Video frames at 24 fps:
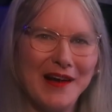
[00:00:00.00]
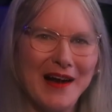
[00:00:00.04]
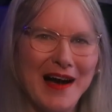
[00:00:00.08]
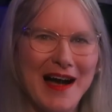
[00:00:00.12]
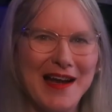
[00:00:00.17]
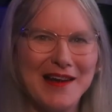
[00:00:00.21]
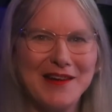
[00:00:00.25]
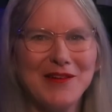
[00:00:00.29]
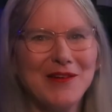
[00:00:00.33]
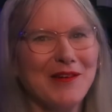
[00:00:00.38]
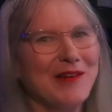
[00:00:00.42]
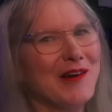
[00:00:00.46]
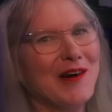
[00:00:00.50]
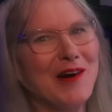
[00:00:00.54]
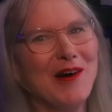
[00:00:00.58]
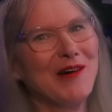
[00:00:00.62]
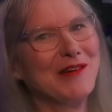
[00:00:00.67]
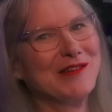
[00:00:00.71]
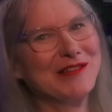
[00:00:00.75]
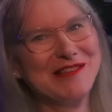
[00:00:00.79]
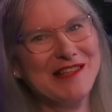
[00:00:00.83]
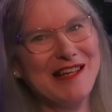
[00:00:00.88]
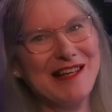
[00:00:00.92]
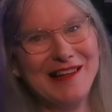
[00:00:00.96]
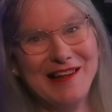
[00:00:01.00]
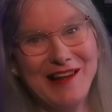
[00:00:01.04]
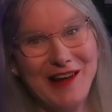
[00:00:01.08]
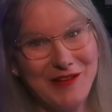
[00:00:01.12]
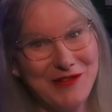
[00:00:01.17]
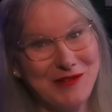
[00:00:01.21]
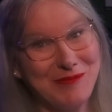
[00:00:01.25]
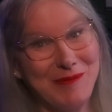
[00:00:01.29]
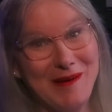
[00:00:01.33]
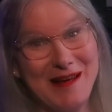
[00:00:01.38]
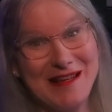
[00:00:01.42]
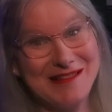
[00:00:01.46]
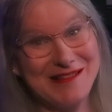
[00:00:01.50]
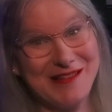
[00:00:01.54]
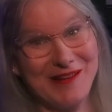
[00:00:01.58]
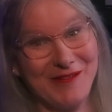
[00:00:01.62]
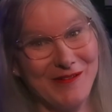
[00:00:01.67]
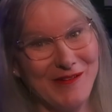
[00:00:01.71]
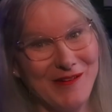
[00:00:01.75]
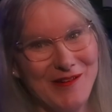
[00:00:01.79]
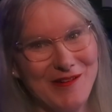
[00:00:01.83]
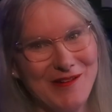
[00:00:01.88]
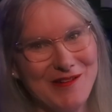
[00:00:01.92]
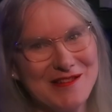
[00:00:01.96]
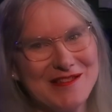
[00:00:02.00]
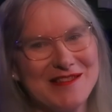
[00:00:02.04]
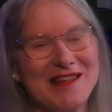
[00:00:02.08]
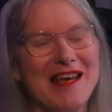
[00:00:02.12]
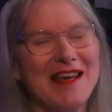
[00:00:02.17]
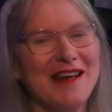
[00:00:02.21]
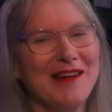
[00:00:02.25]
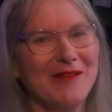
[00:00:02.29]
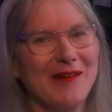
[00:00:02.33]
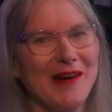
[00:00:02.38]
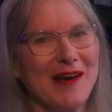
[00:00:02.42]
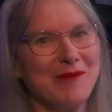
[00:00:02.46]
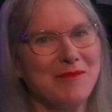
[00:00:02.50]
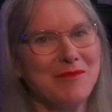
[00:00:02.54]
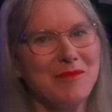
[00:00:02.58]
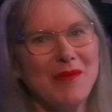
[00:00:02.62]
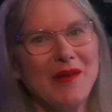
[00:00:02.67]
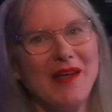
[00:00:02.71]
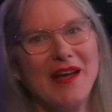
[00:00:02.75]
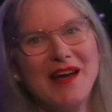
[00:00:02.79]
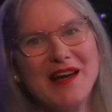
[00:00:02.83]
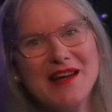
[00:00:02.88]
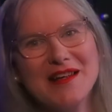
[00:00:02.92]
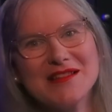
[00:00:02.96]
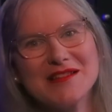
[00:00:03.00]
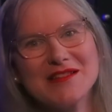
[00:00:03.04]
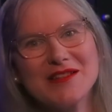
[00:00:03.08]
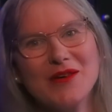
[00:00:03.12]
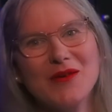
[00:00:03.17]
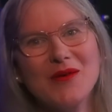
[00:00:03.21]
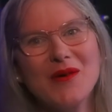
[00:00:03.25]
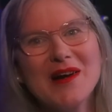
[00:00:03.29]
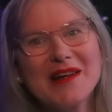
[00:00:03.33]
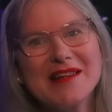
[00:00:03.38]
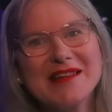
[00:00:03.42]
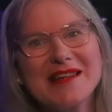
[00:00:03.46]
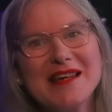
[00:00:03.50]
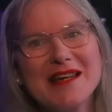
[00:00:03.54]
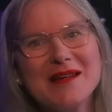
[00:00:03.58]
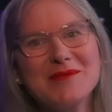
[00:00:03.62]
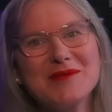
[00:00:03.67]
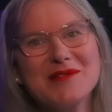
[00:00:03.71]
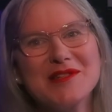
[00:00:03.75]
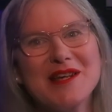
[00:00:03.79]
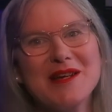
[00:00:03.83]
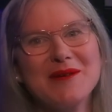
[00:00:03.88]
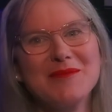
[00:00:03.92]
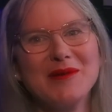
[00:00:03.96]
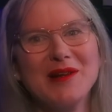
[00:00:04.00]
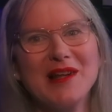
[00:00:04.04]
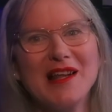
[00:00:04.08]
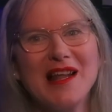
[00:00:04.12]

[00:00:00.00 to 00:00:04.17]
I don't know, she loves pizza rolls. Anyway. So what keeps him